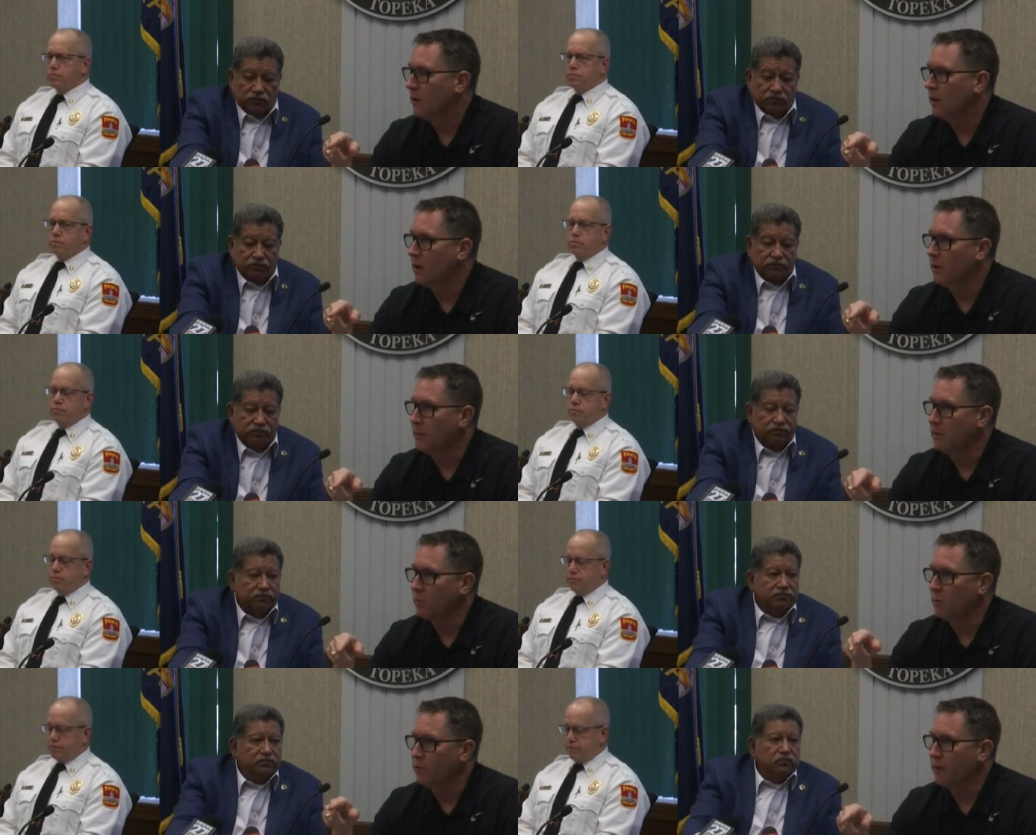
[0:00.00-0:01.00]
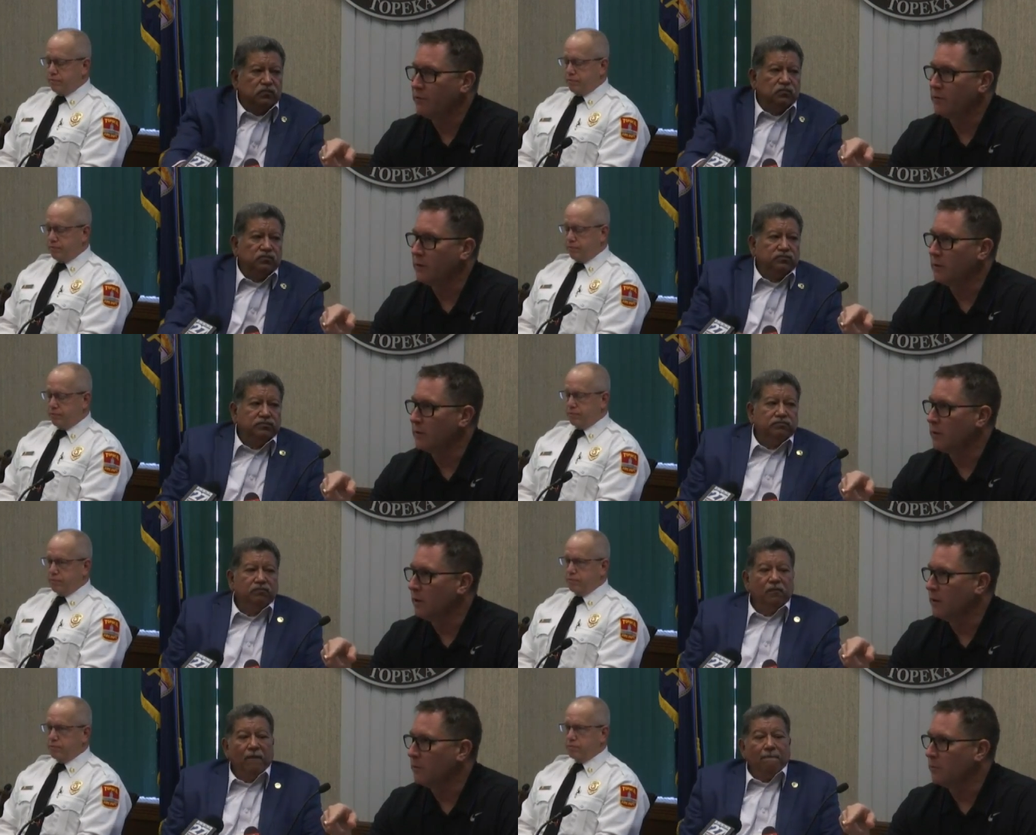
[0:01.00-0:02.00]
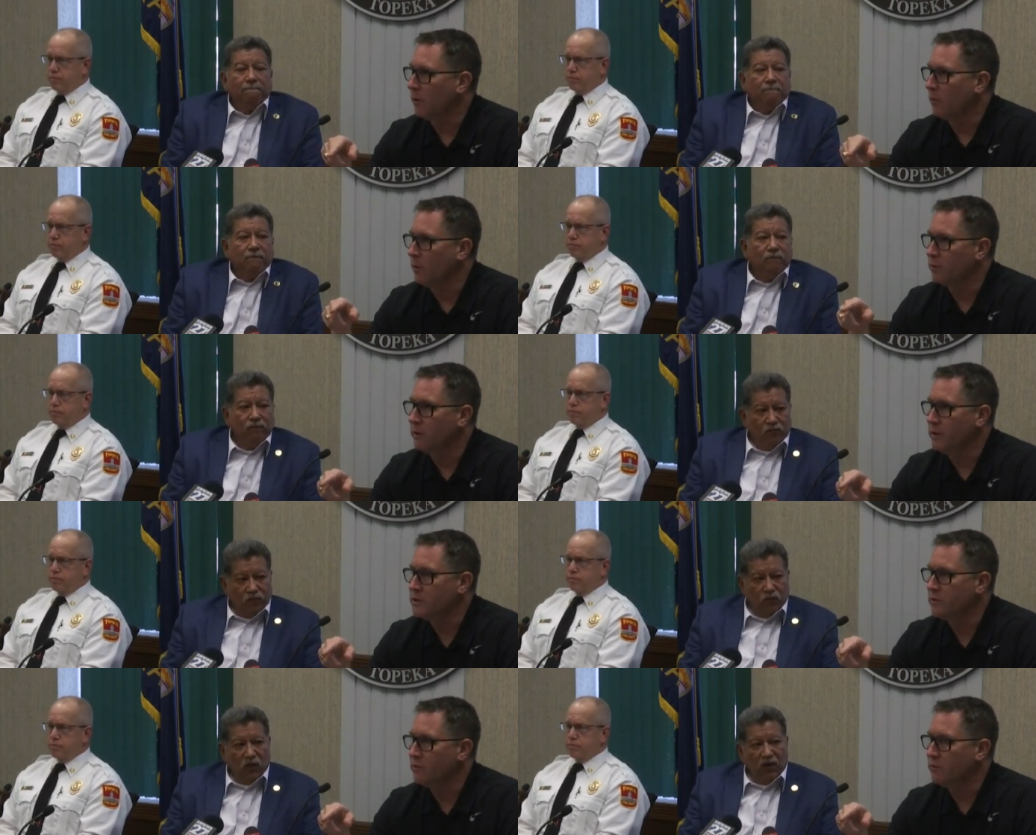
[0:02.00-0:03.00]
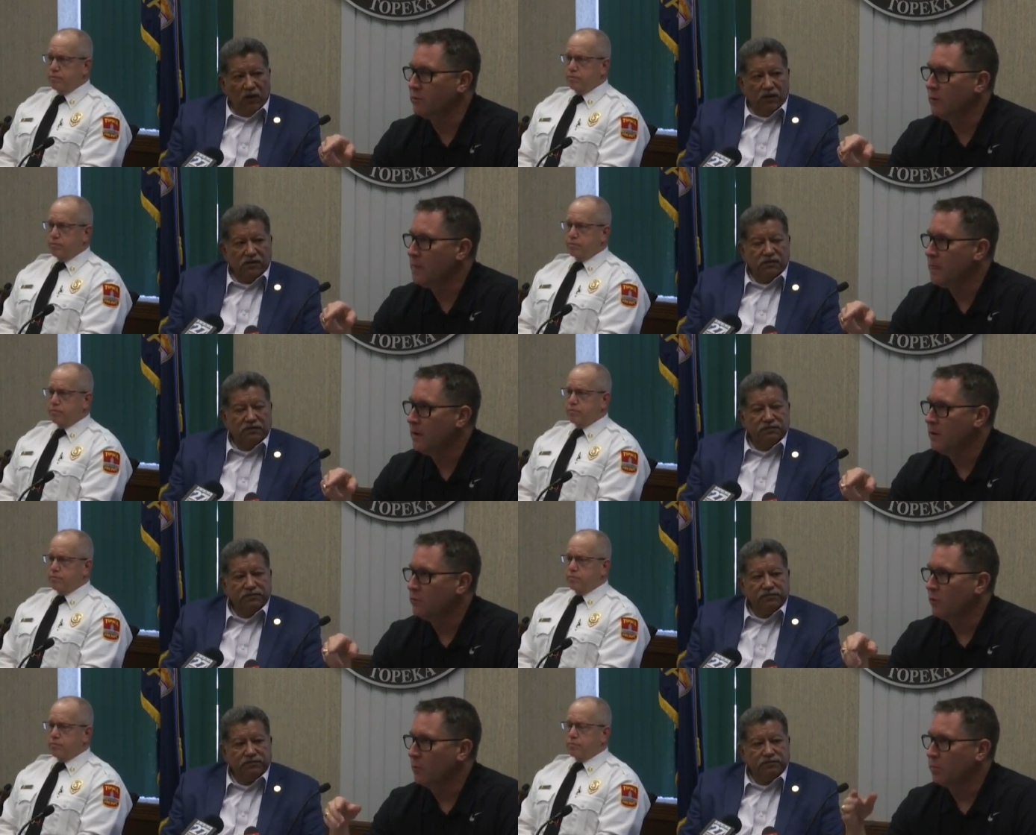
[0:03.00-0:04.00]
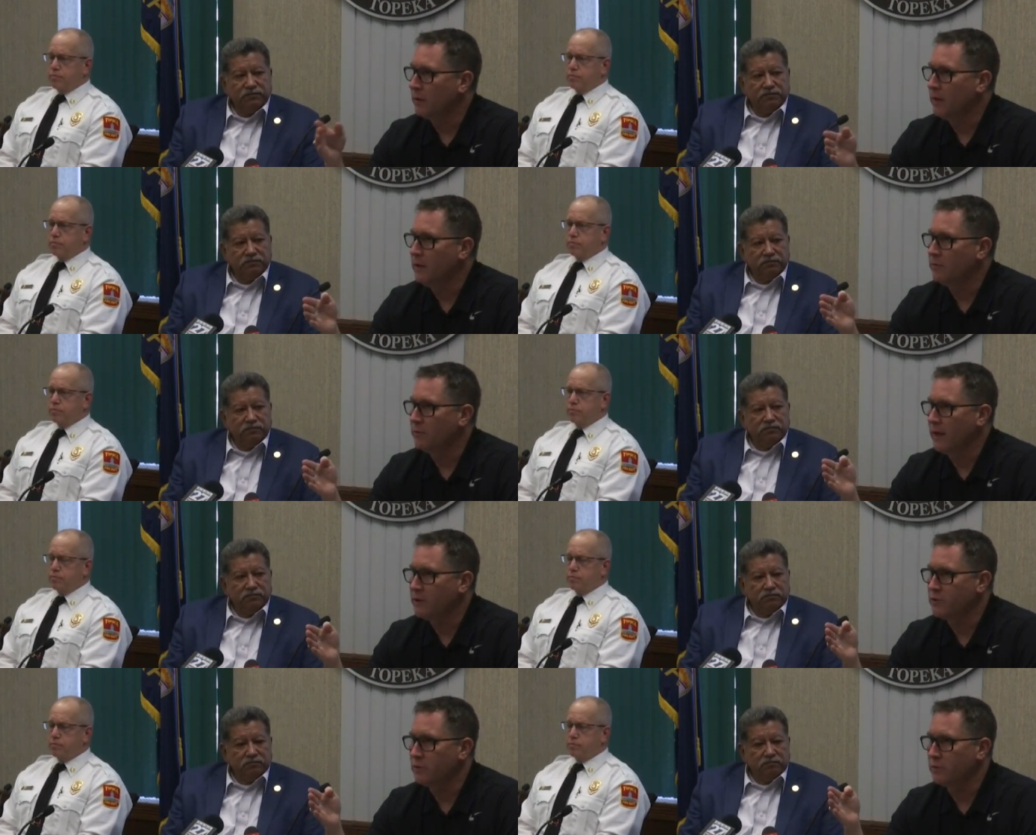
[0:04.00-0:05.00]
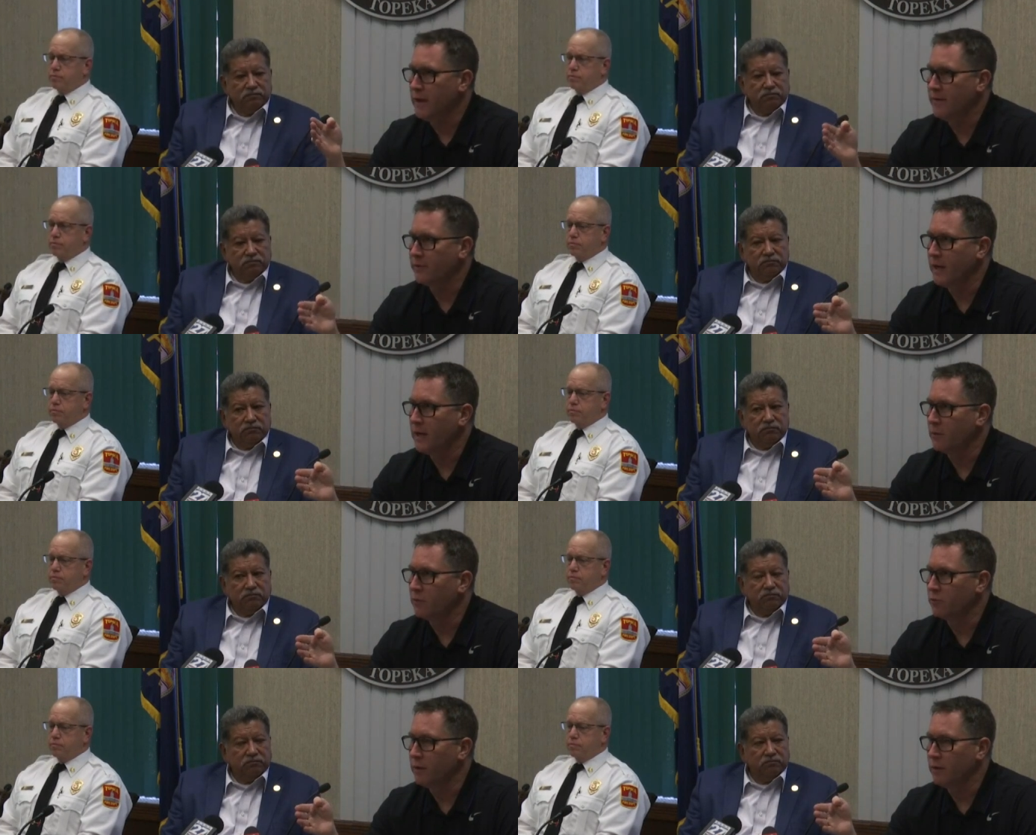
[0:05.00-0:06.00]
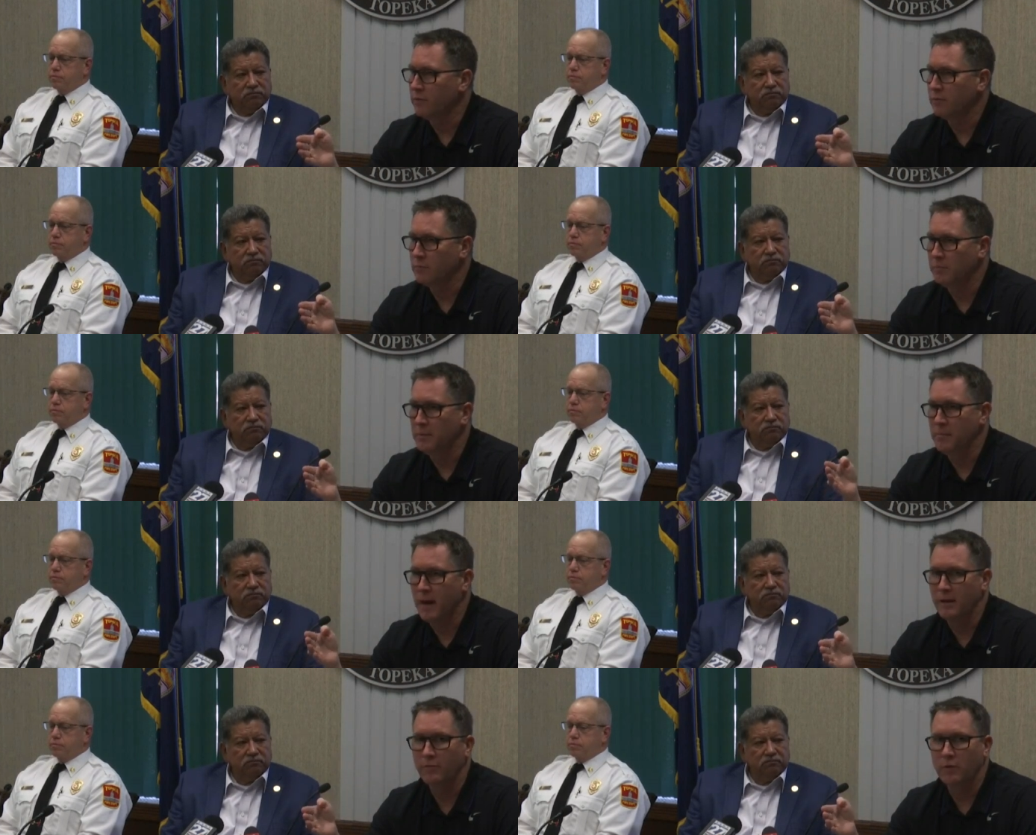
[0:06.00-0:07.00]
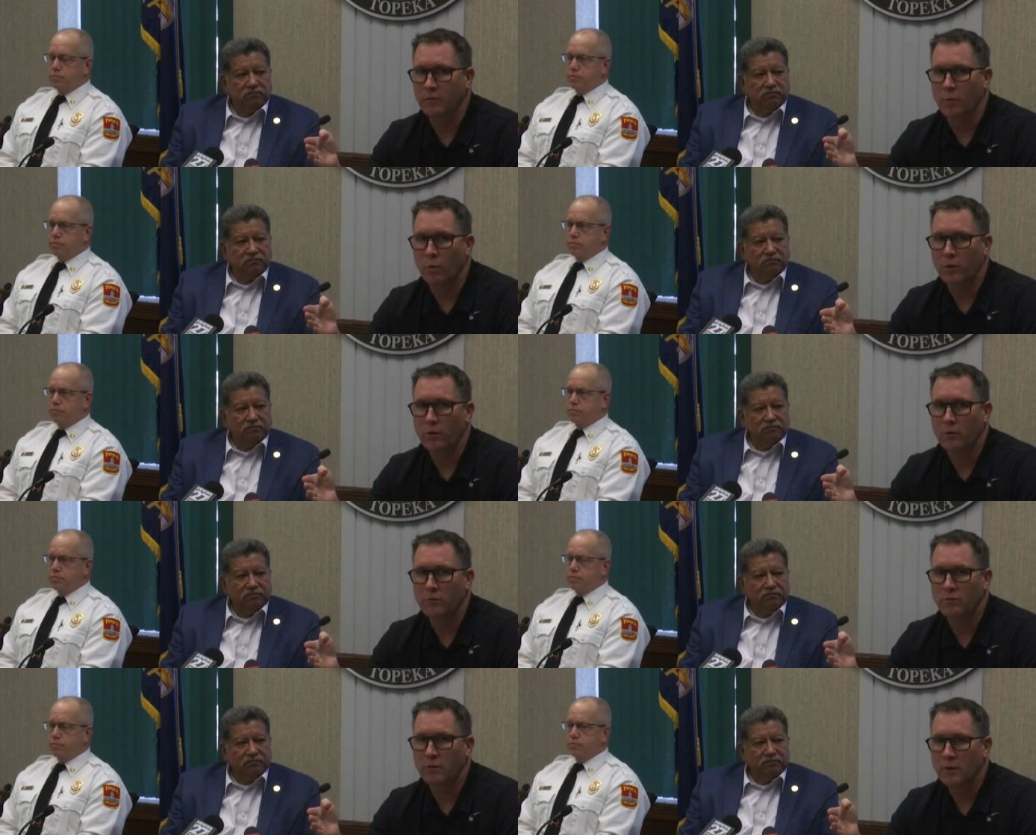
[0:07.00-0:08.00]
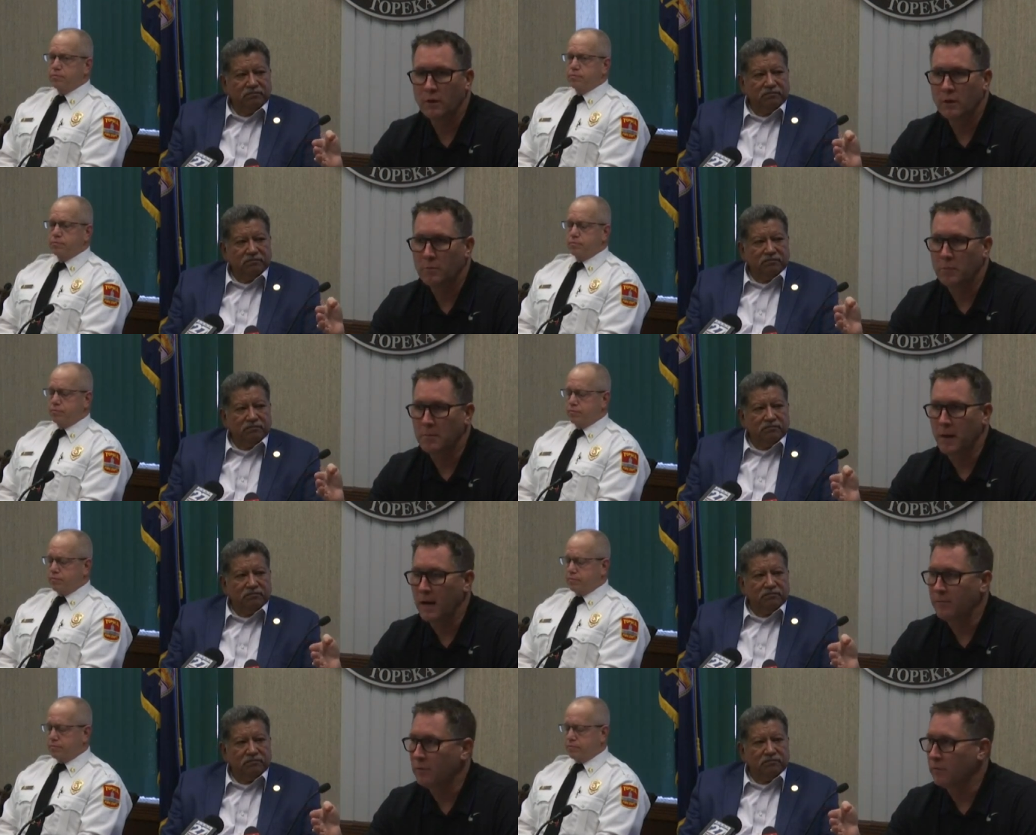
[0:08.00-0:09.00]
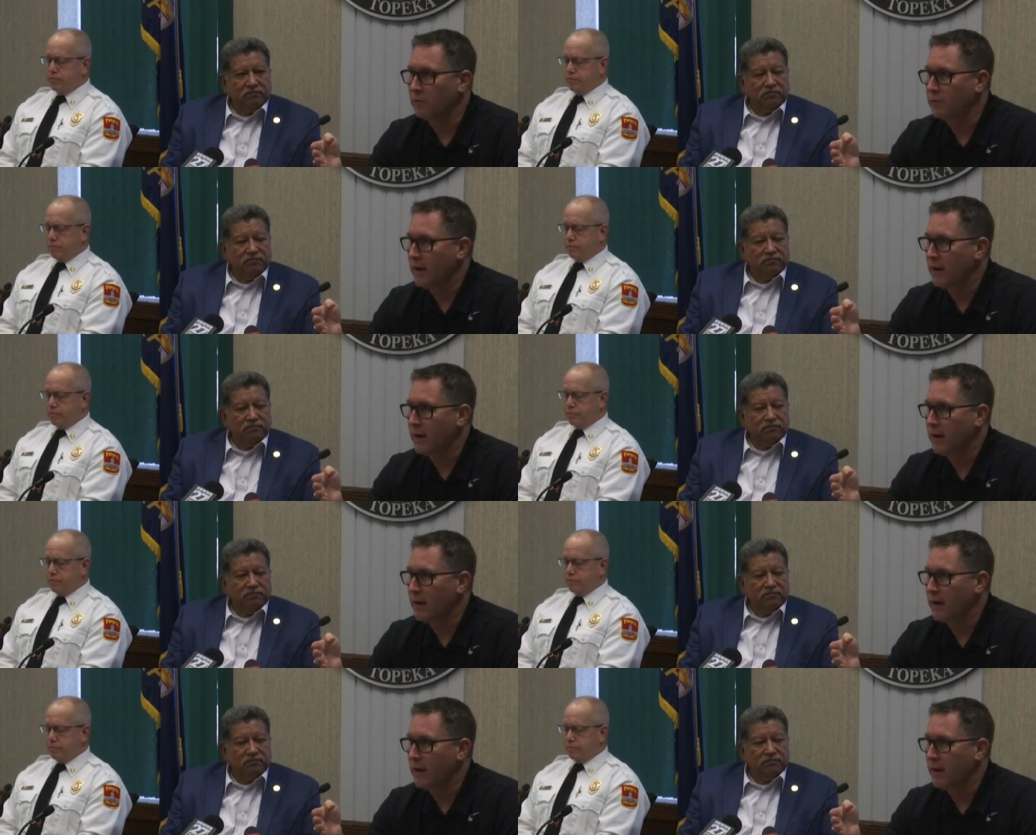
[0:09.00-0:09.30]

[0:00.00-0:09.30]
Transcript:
Speaker 1: Uh, it means we're addressing uh, our road conditions. So please, as you're navigating the streets, be mindful of the workers be mindful of the